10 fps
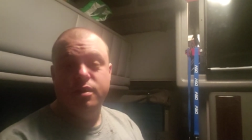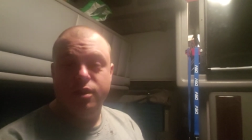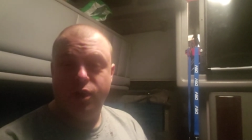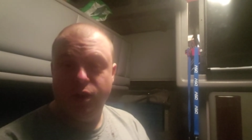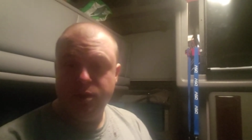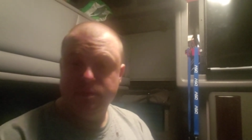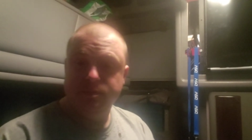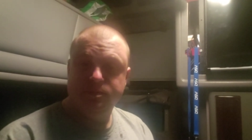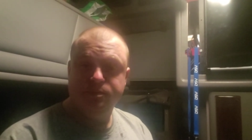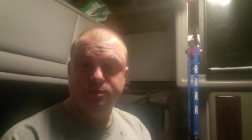you know,
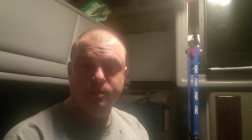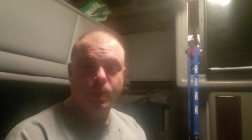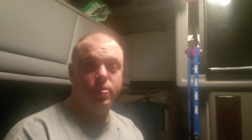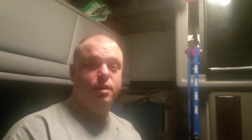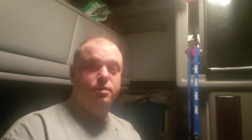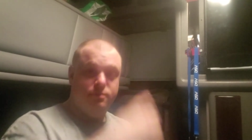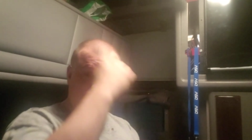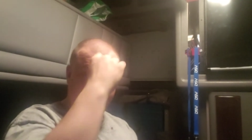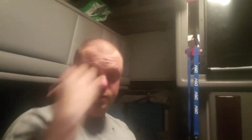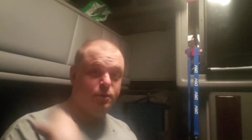
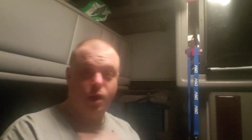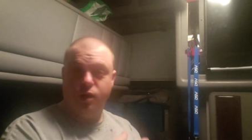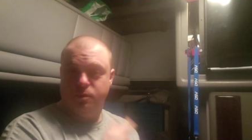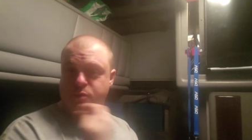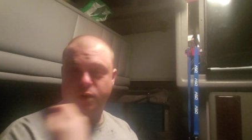do all the